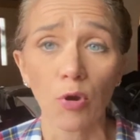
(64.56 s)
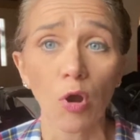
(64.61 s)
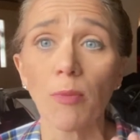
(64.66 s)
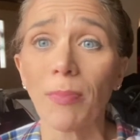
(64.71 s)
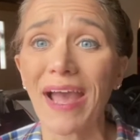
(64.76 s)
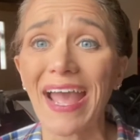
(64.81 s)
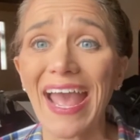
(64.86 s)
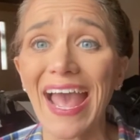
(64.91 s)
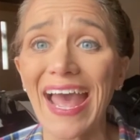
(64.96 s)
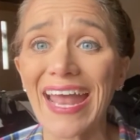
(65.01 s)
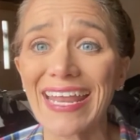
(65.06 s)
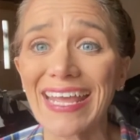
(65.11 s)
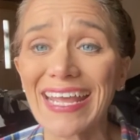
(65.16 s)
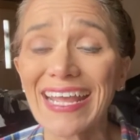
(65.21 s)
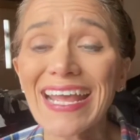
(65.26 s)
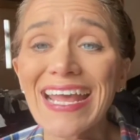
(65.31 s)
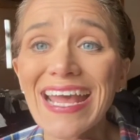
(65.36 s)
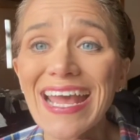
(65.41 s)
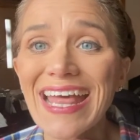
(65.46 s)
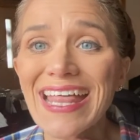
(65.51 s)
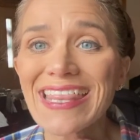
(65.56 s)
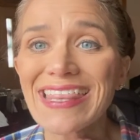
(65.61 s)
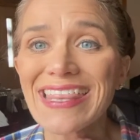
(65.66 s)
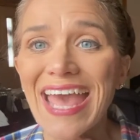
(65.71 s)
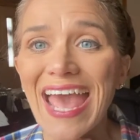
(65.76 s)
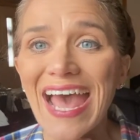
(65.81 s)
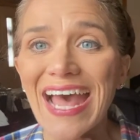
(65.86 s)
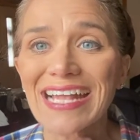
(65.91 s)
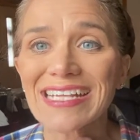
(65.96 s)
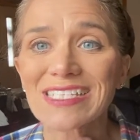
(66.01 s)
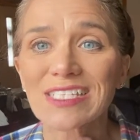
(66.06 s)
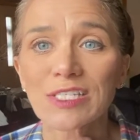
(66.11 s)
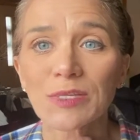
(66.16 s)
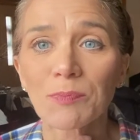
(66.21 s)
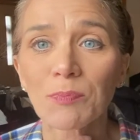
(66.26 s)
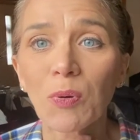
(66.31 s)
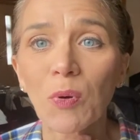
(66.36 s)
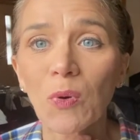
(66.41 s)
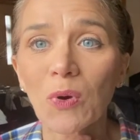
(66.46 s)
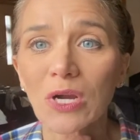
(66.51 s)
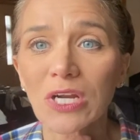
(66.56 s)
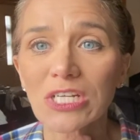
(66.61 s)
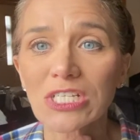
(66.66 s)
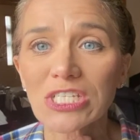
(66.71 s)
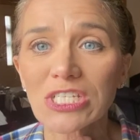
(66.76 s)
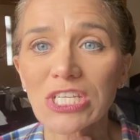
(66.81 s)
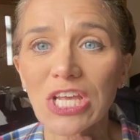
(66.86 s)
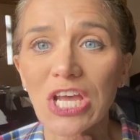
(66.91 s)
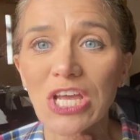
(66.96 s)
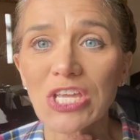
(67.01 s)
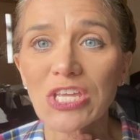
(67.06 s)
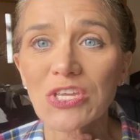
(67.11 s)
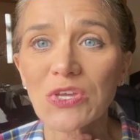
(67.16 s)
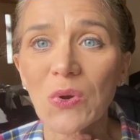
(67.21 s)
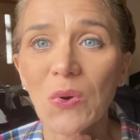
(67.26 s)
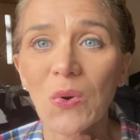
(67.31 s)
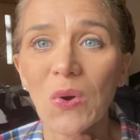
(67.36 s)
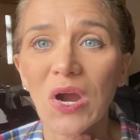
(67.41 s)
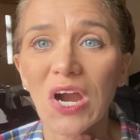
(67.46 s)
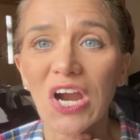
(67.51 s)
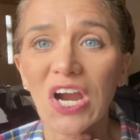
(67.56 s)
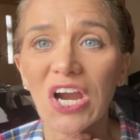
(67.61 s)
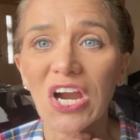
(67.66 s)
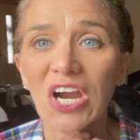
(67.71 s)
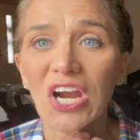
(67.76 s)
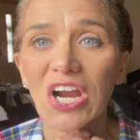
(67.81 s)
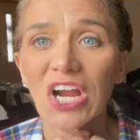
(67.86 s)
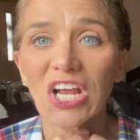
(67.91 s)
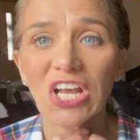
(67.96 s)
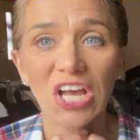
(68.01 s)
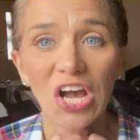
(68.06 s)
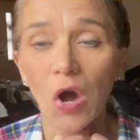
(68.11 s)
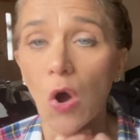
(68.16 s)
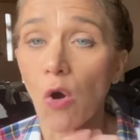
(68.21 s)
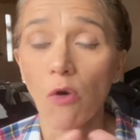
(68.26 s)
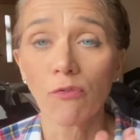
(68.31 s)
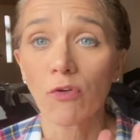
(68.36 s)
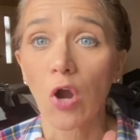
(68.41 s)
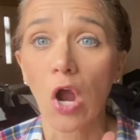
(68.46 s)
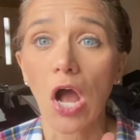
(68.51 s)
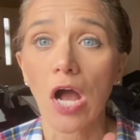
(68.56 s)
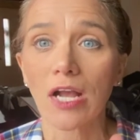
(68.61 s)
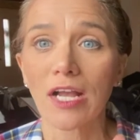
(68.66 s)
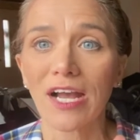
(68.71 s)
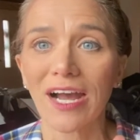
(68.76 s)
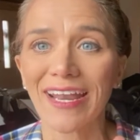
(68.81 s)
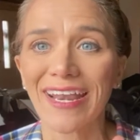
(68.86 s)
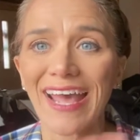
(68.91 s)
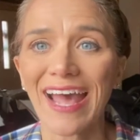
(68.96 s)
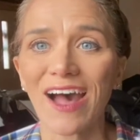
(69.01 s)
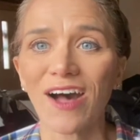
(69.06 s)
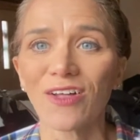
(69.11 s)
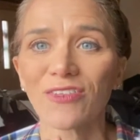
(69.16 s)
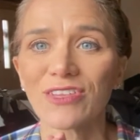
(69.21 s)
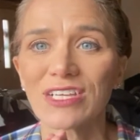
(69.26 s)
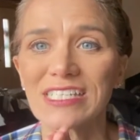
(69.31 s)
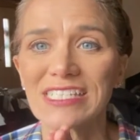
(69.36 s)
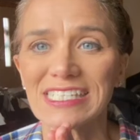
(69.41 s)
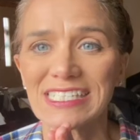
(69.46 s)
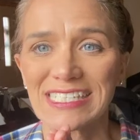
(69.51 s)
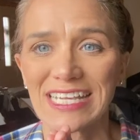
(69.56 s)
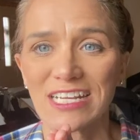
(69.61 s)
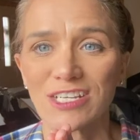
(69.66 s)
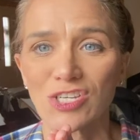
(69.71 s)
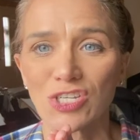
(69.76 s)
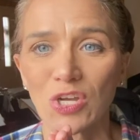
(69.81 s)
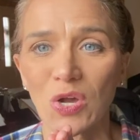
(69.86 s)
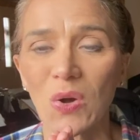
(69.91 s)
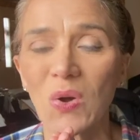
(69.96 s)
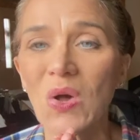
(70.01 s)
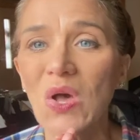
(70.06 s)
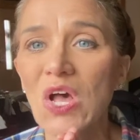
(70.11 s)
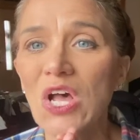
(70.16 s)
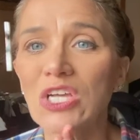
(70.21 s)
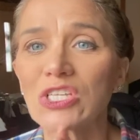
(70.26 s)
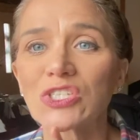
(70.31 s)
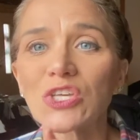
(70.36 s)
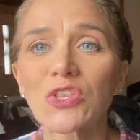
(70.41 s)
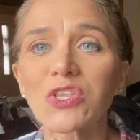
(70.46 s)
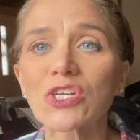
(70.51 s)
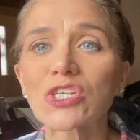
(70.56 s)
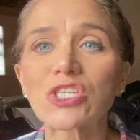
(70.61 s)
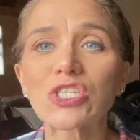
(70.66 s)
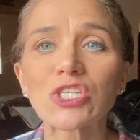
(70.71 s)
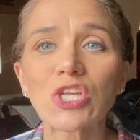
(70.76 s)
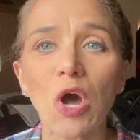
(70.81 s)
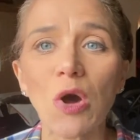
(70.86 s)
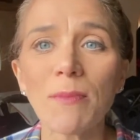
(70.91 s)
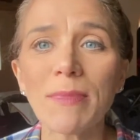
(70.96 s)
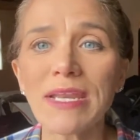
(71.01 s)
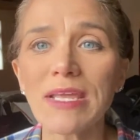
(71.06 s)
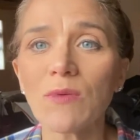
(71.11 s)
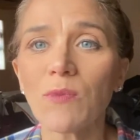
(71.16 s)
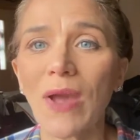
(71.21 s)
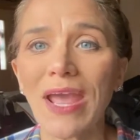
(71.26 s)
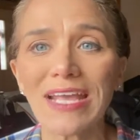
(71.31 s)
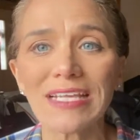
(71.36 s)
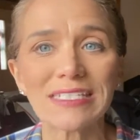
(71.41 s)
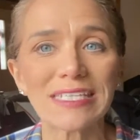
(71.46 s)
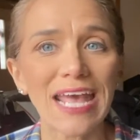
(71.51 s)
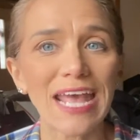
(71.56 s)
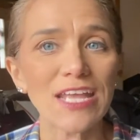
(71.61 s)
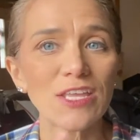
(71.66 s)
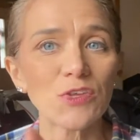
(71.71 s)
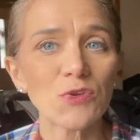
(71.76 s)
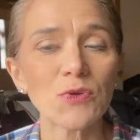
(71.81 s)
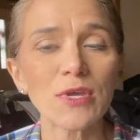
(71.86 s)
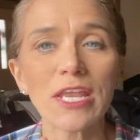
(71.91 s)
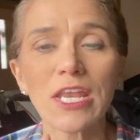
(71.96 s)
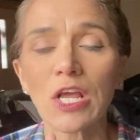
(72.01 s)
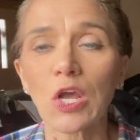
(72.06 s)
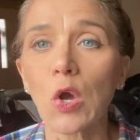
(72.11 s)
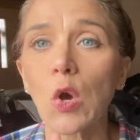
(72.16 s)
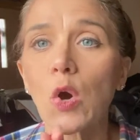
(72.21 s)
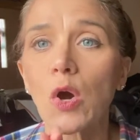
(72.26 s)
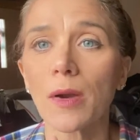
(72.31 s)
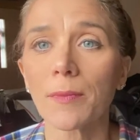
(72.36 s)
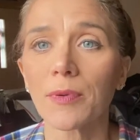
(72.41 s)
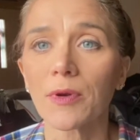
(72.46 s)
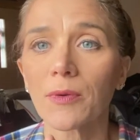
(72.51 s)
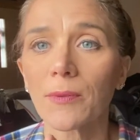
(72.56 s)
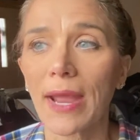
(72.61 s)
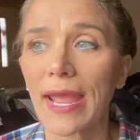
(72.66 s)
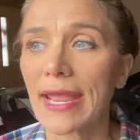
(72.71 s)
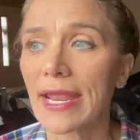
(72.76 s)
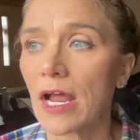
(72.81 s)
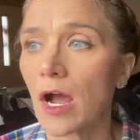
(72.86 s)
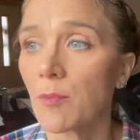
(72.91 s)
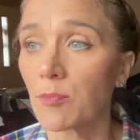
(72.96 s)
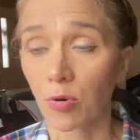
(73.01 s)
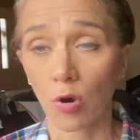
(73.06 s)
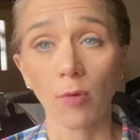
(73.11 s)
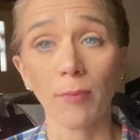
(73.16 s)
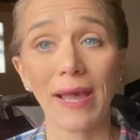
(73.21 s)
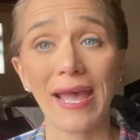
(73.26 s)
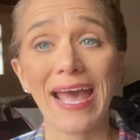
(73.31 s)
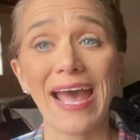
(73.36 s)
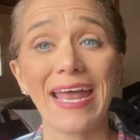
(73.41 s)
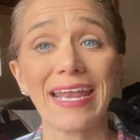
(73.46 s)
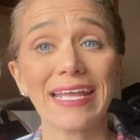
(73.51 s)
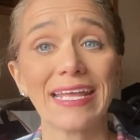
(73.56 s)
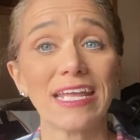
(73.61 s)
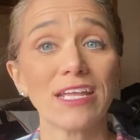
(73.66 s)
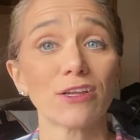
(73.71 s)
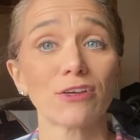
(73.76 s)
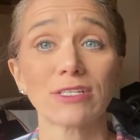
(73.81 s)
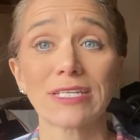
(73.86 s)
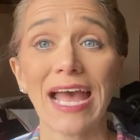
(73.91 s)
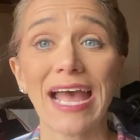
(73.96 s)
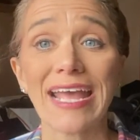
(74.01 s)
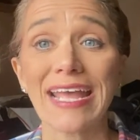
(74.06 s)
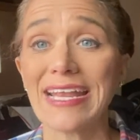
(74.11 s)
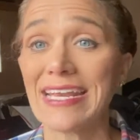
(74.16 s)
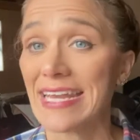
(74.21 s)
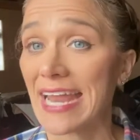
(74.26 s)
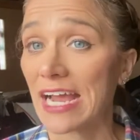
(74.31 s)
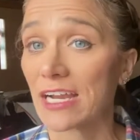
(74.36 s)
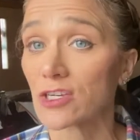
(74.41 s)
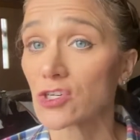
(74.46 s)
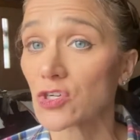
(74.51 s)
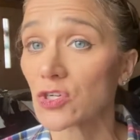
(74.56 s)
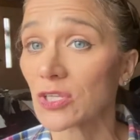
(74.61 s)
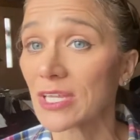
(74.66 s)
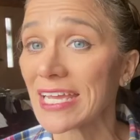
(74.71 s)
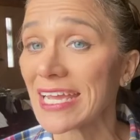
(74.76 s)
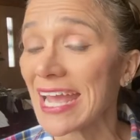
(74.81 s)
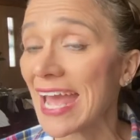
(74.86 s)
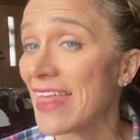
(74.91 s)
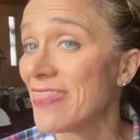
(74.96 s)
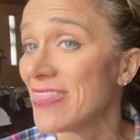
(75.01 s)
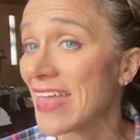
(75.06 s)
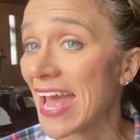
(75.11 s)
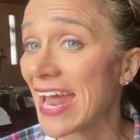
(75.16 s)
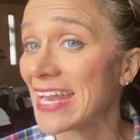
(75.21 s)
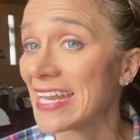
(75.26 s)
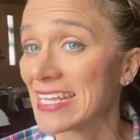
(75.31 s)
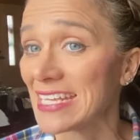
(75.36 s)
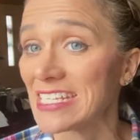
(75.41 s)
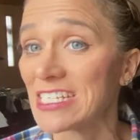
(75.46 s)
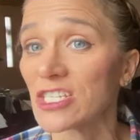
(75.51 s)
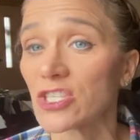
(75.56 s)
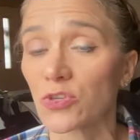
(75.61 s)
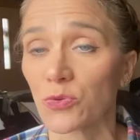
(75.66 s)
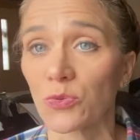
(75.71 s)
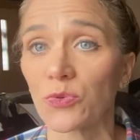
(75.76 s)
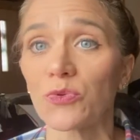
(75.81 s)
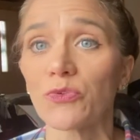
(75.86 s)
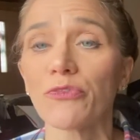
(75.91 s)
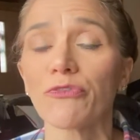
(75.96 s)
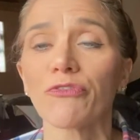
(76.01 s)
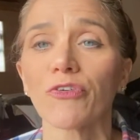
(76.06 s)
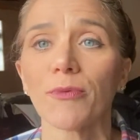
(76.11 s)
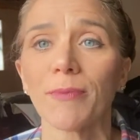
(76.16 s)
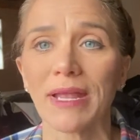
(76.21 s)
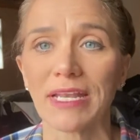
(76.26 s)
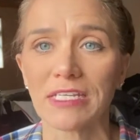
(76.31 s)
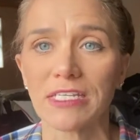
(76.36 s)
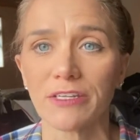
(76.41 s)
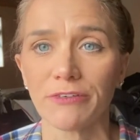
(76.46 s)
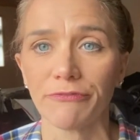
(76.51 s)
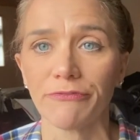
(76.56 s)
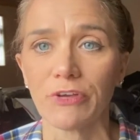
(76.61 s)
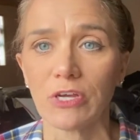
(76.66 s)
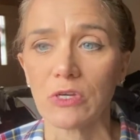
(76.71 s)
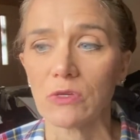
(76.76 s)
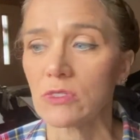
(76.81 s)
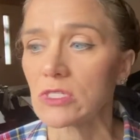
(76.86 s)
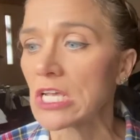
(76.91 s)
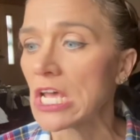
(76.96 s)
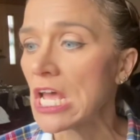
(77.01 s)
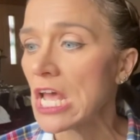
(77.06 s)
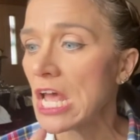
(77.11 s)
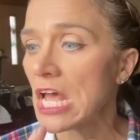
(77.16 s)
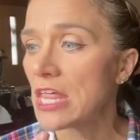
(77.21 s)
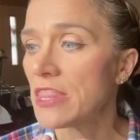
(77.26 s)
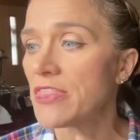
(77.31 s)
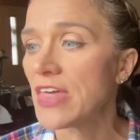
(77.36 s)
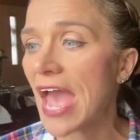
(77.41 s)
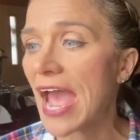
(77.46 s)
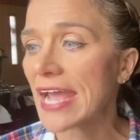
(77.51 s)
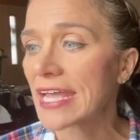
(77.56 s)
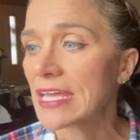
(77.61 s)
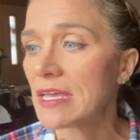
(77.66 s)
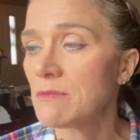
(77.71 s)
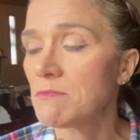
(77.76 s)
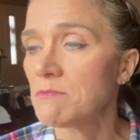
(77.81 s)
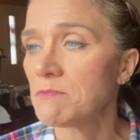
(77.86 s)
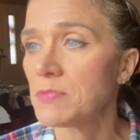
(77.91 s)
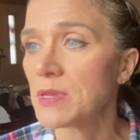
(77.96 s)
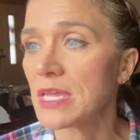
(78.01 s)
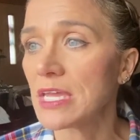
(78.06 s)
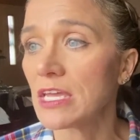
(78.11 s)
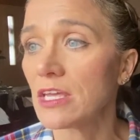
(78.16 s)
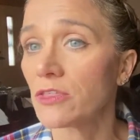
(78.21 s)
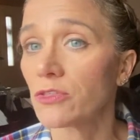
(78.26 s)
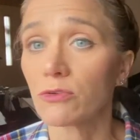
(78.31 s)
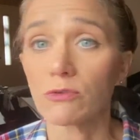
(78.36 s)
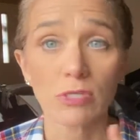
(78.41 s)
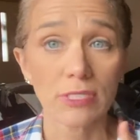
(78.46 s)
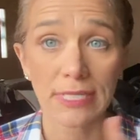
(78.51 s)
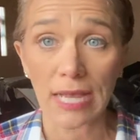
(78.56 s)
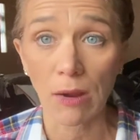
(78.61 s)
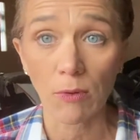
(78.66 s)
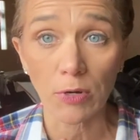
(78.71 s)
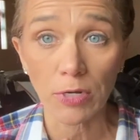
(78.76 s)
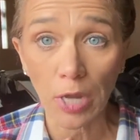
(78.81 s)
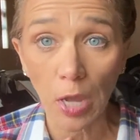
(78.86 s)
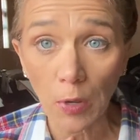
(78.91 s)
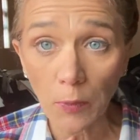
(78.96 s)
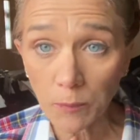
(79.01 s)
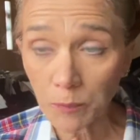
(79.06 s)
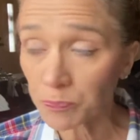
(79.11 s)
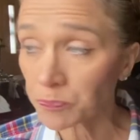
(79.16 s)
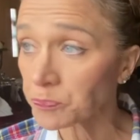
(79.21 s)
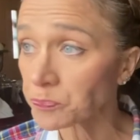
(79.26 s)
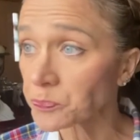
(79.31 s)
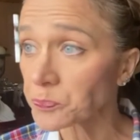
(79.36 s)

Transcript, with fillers: probiotic that supports your overall gut health, is essential. So there's so many ways that you can incorporate a probiotic in your diet naturally, and that is through fermented foods. That can be through sourdough.